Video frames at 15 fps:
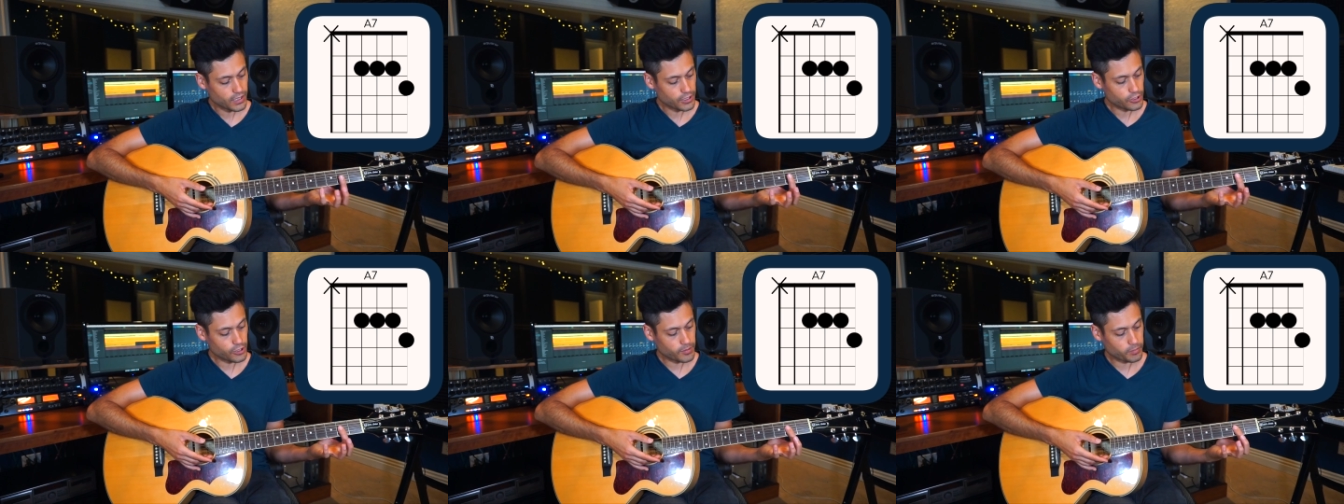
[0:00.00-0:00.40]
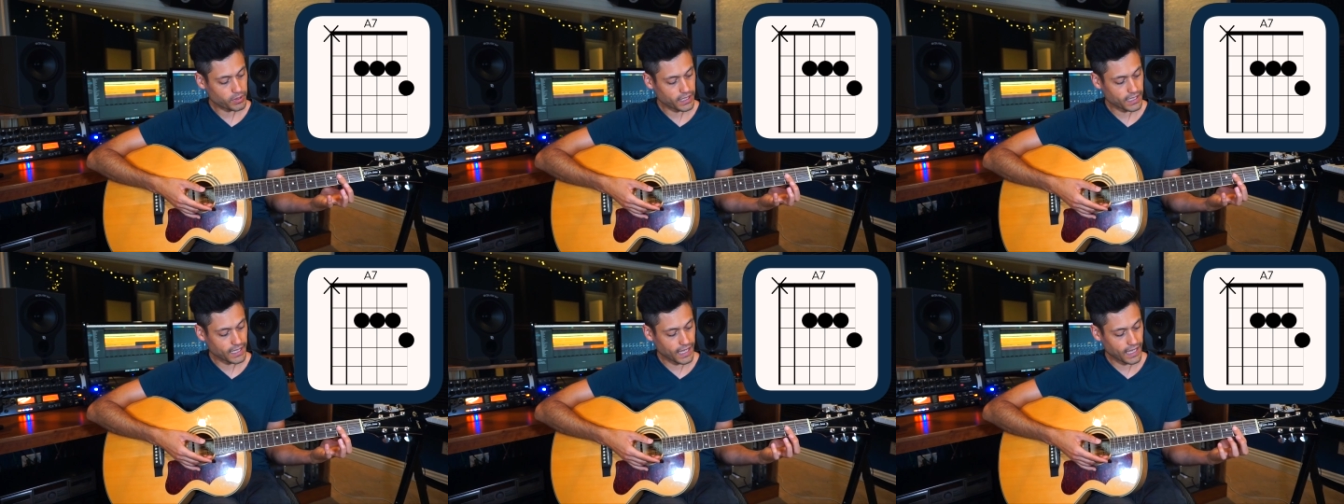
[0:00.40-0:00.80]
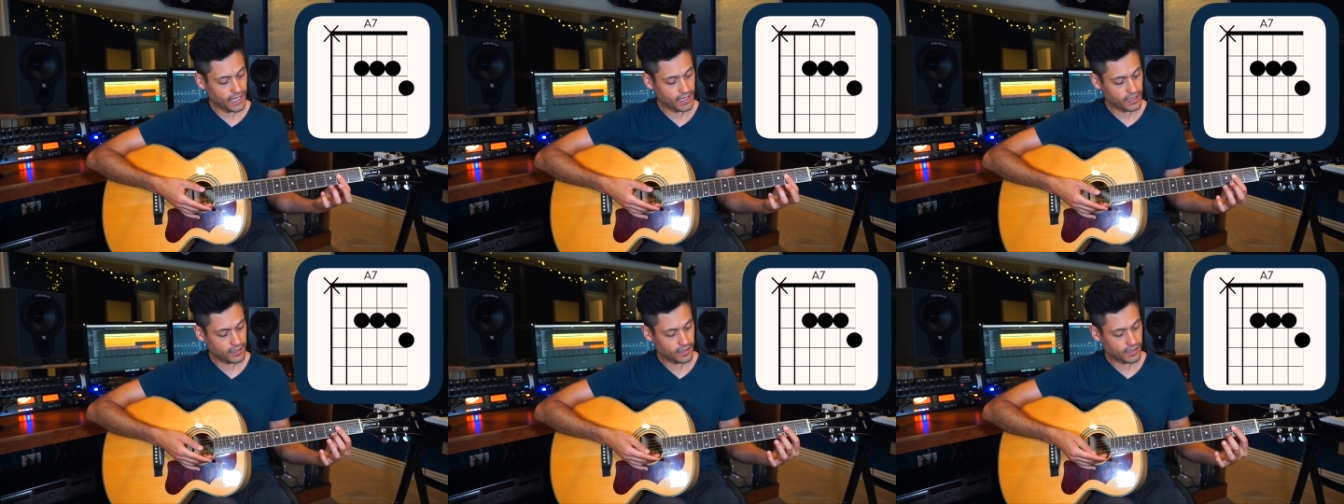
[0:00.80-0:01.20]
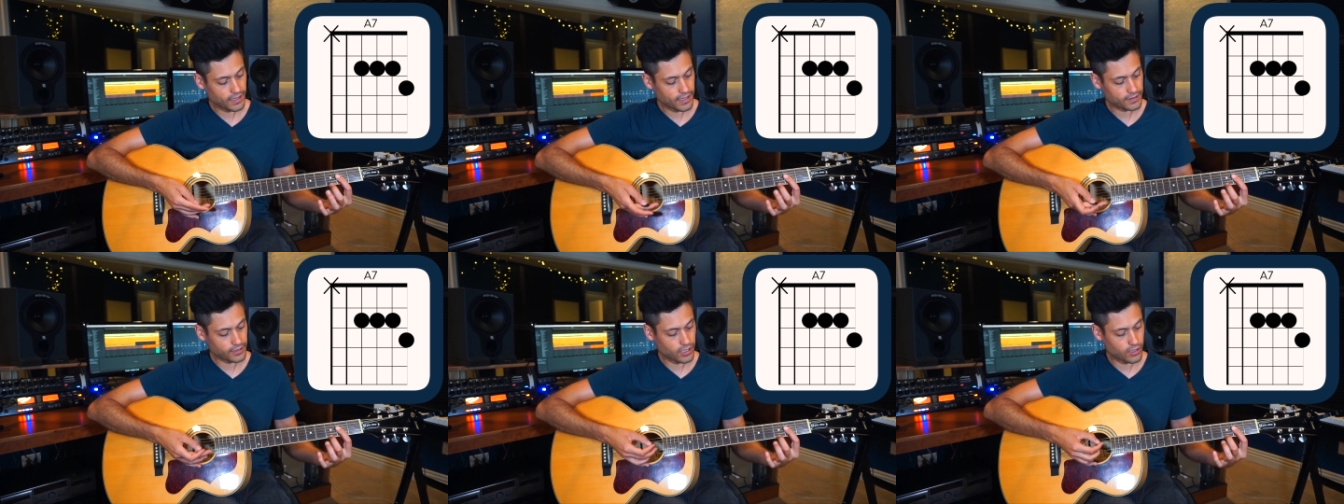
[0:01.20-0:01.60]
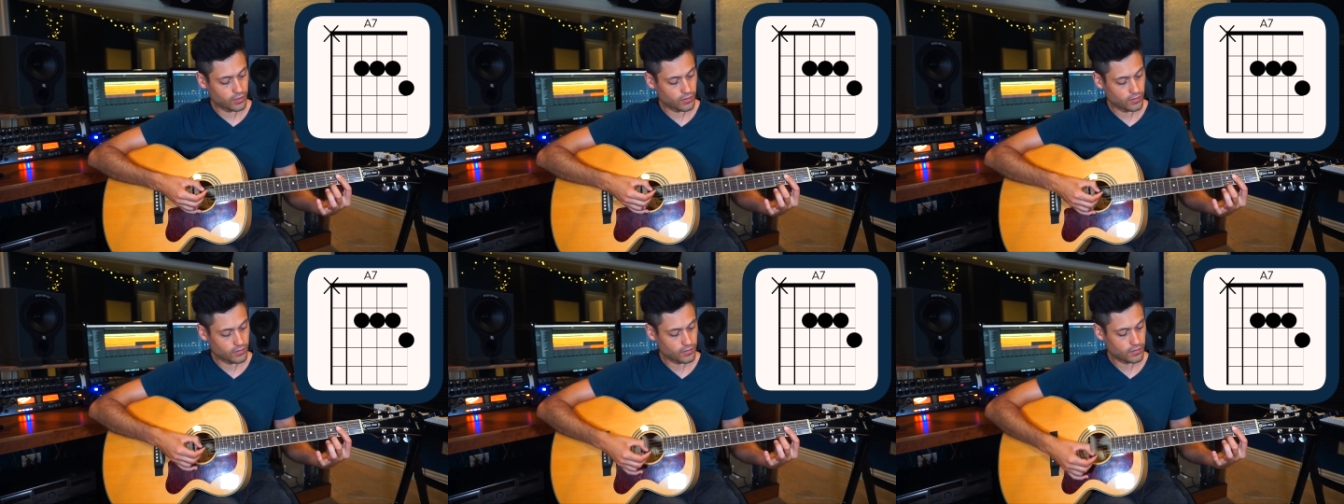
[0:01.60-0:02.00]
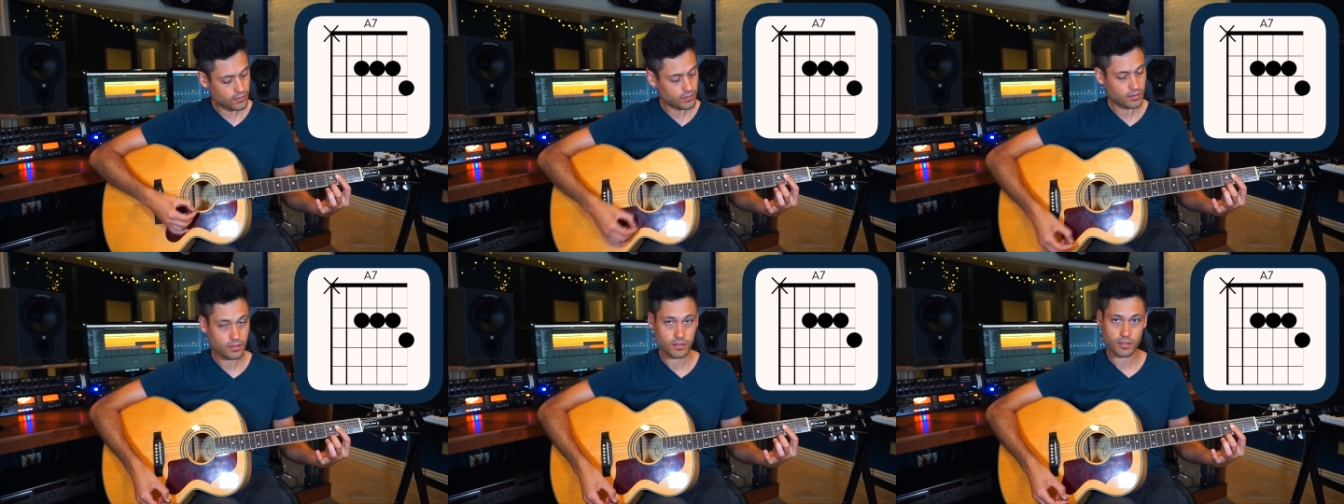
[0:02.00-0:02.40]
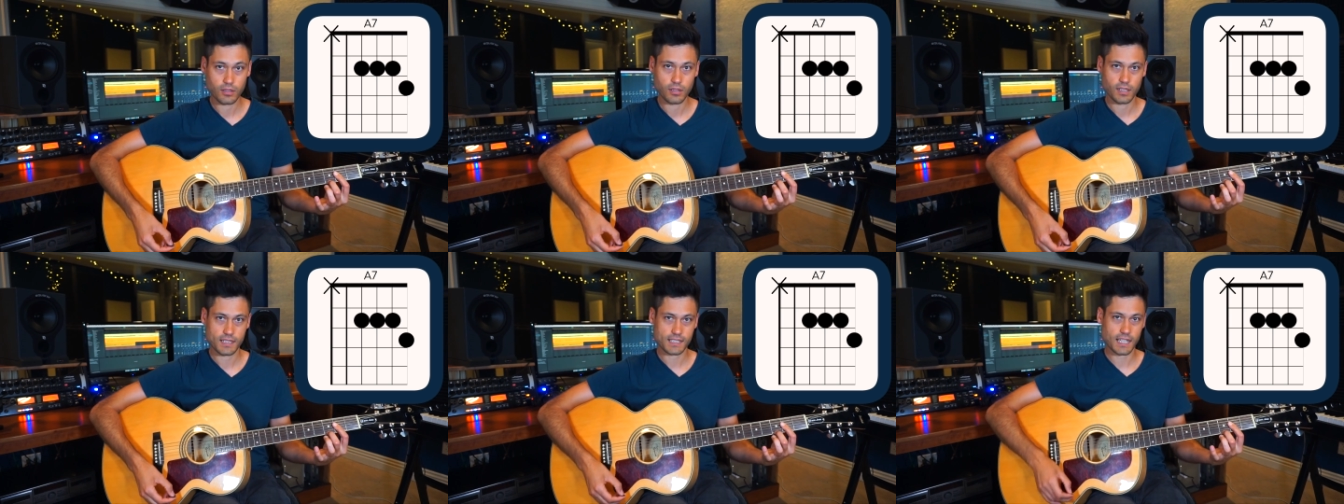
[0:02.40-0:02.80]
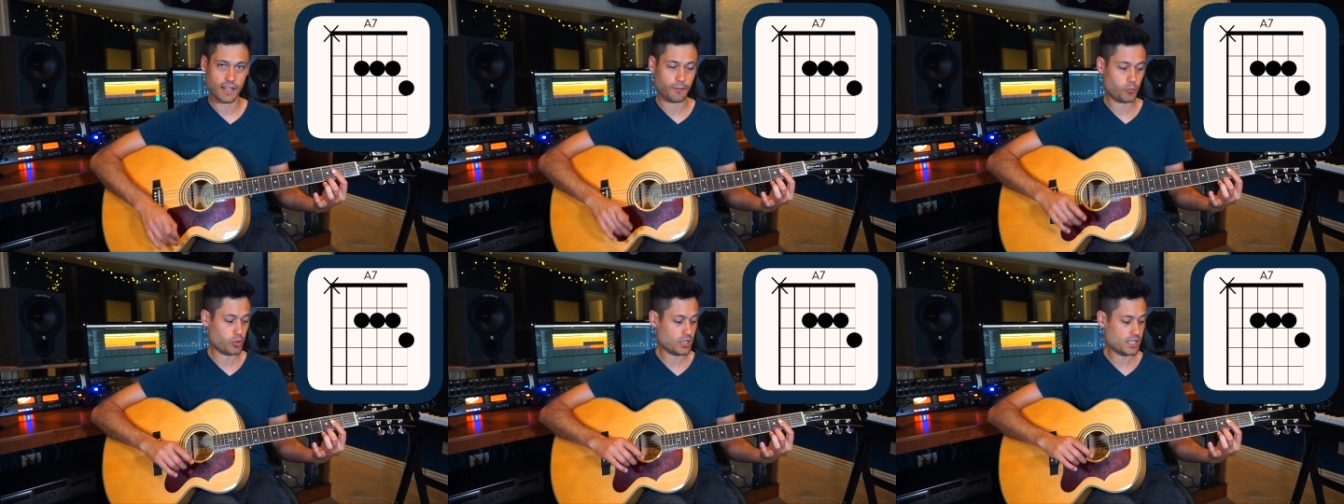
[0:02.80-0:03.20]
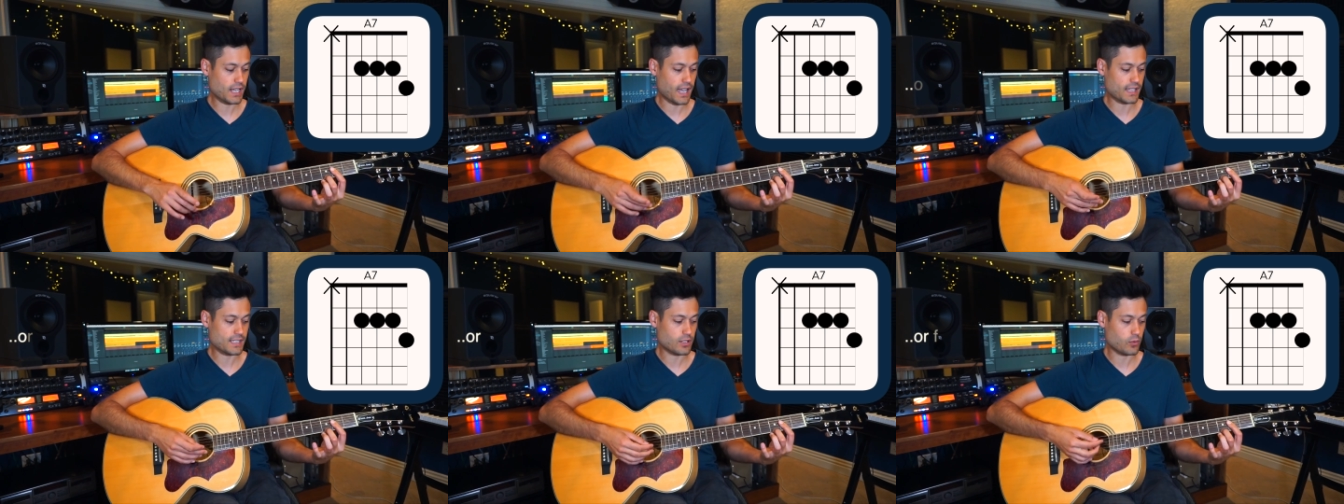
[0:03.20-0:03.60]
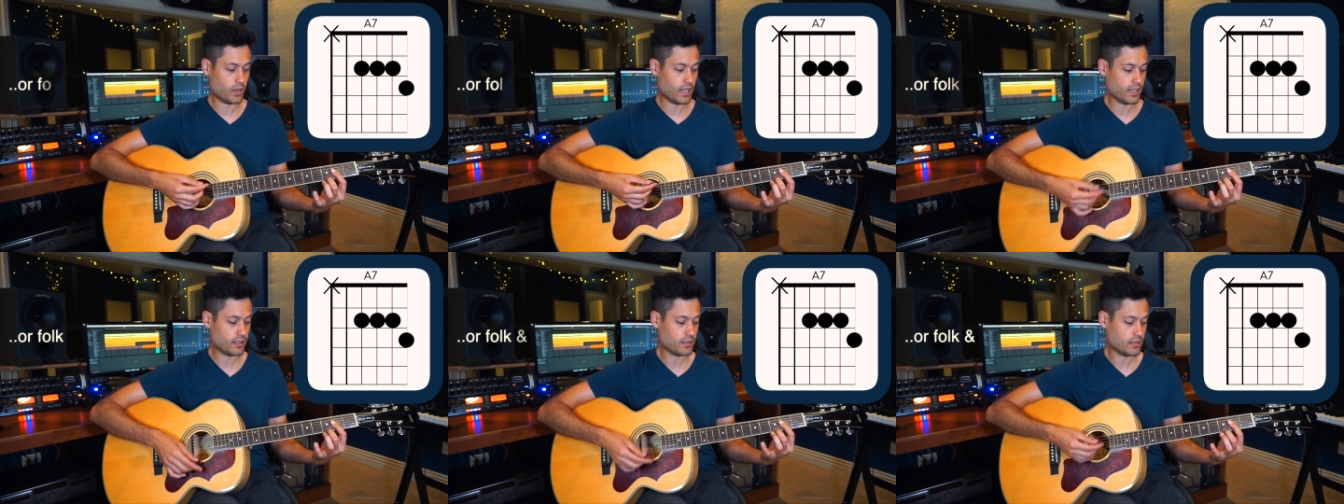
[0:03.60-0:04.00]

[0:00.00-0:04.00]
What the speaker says: You could play an A and go, it's kind of a more jazzy way.